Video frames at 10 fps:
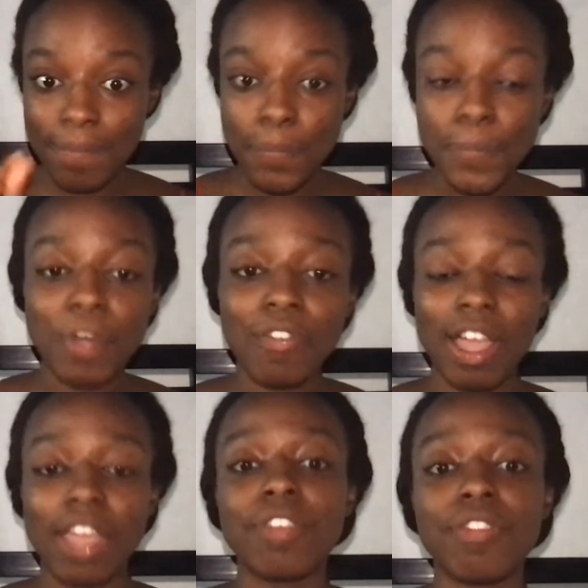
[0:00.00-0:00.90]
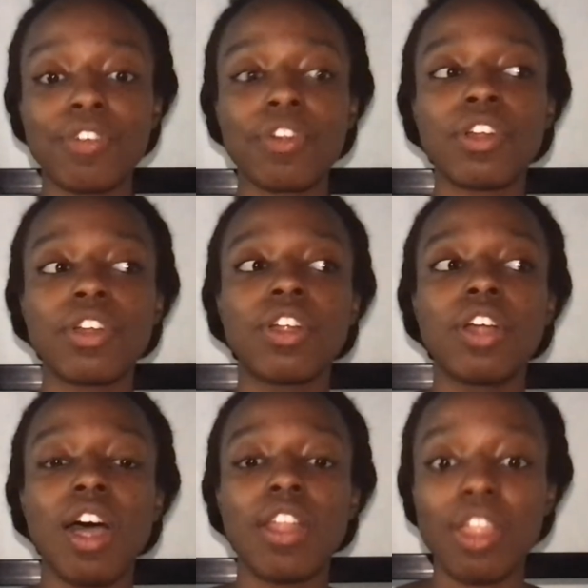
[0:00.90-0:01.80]
provide for
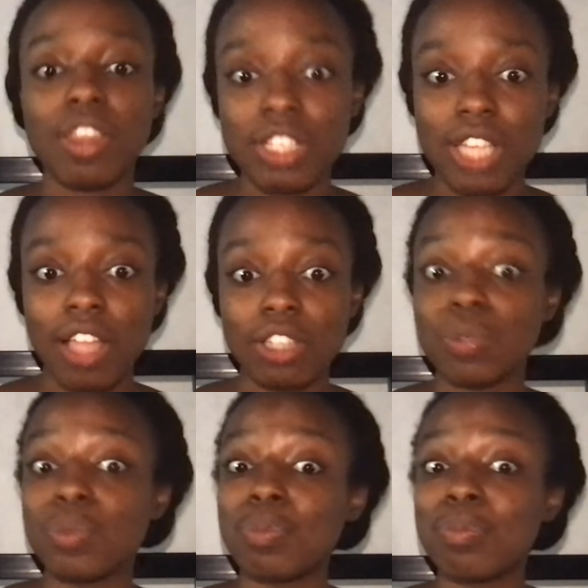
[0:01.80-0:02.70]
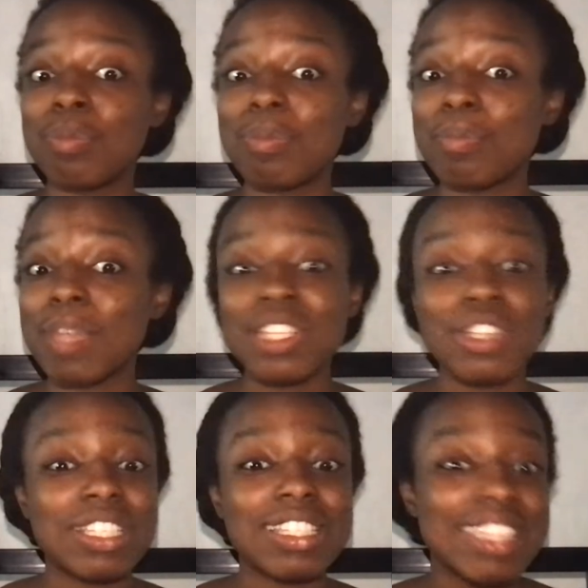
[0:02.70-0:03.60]
another child who may
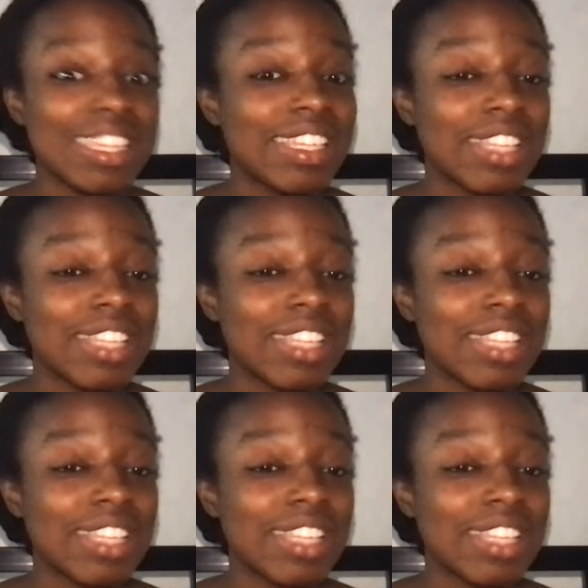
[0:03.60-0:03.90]
just need it.